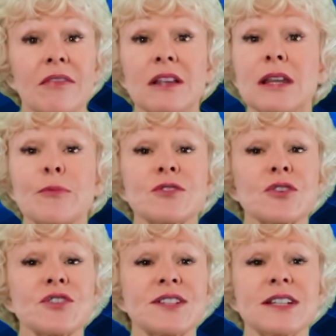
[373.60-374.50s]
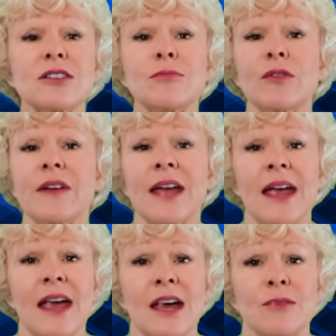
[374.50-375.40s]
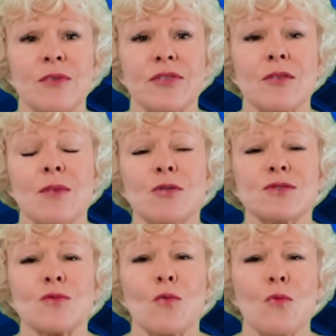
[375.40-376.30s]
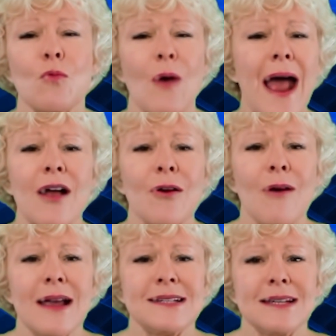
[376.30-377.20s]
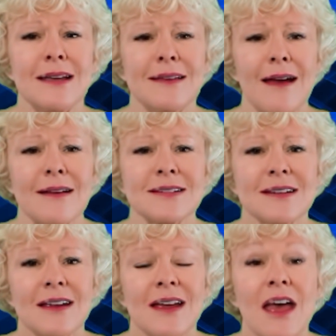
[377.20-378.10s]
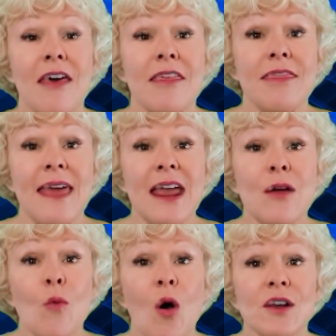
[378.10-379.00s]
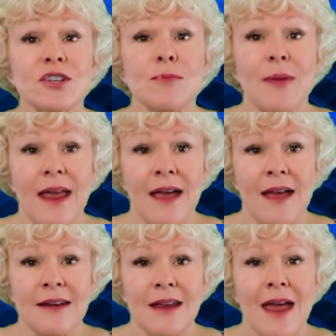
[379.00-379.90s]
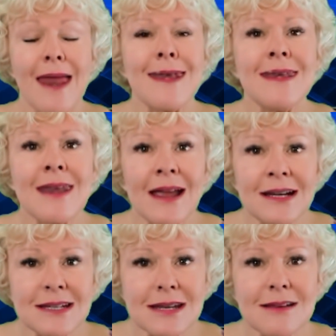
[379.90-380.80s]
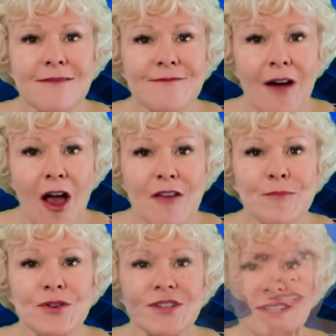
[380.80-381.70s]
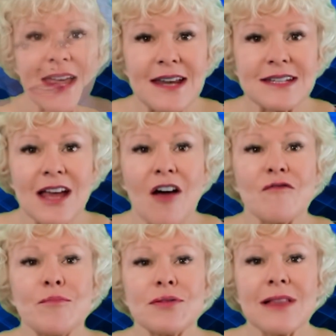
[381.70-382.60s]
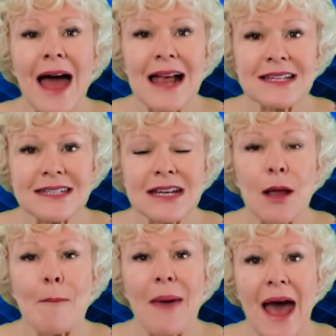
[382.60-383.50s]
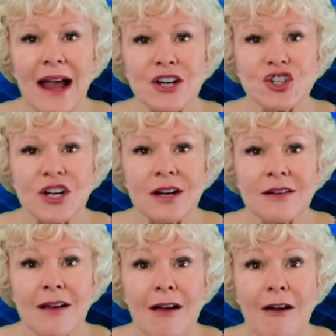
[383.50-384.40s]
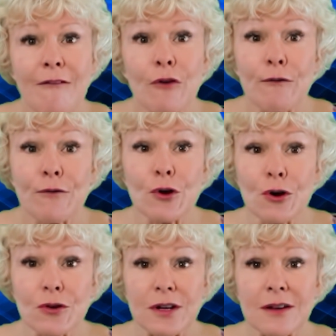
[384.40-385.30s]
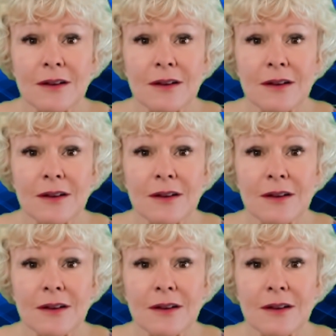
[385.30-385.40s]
the Liberals are still moving ahead with their most wacko idea yet. They want to ban 95% of plastic packaging for food.